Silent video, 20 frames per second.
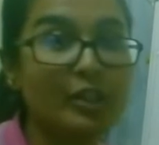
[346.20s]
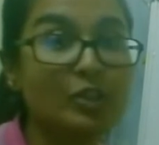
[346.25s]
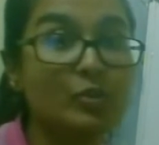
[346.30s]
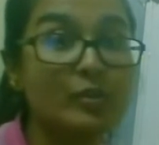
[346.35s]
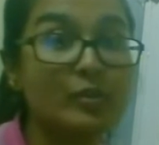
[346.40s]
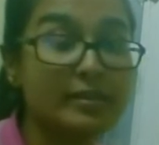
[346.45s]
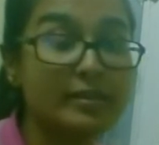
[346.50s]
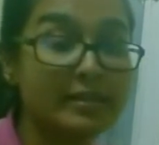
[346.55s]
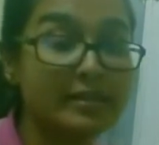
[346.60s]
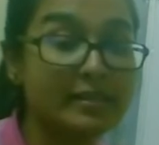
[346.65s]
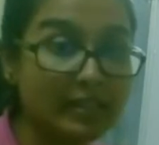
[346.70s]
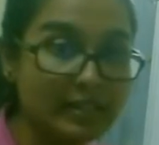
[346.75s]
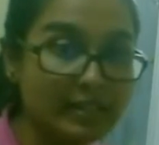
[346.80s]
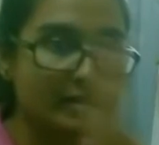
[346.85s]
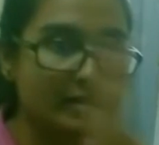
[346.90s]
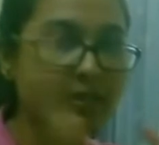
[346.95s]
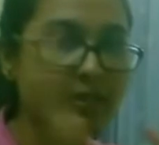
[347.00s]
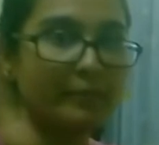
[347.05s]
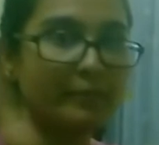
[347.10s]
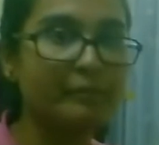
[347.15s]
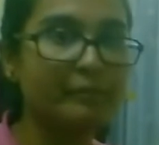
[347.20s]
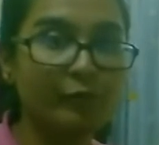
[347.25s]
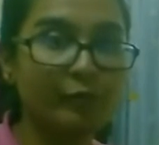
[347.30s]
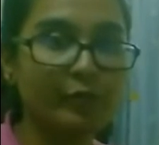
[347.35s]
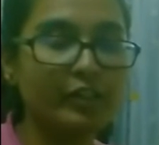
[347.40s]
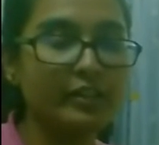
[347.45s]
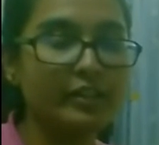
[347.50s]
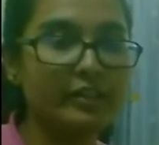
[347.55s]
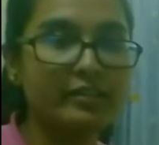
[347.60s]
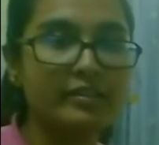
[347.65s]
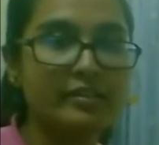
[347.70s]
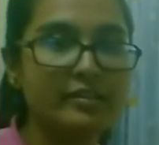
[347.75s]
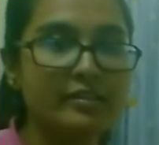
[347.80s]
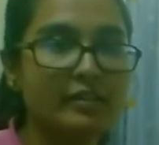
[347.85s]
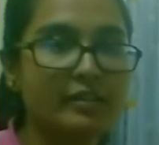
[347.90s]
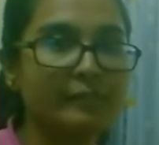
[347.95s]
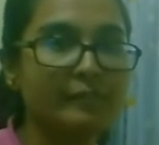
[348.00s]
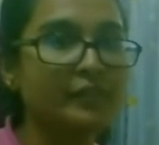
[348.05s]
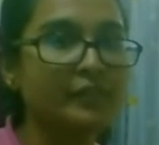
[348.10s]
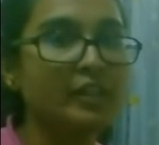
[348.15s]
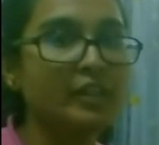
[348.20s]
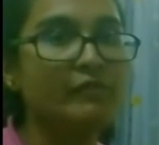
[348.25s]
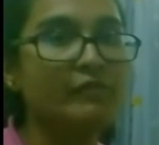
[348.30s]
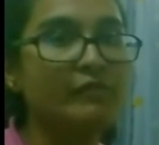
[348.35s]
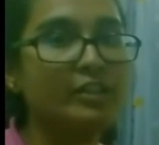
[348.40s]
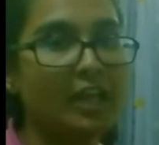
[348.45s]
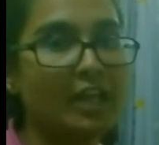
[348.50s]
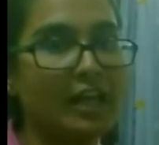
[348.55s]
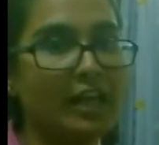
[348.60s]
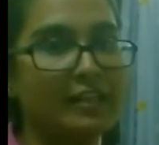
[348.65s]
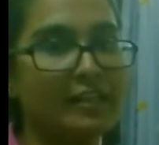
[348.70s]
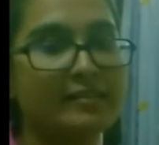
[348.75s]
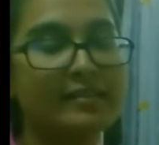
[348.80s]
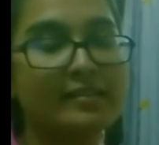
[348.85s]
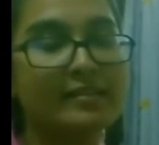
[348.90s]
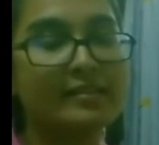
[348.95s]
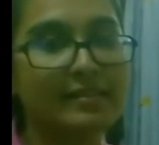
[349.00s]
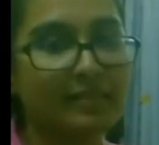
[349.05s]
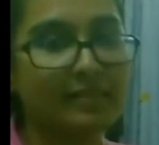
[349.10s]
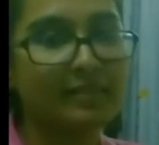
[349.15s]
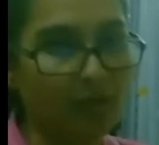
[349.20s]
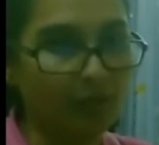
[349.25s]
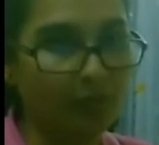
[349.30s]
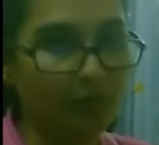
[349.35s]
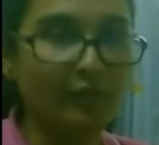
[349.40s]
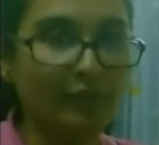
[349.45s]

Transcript: to see some words which has this sound.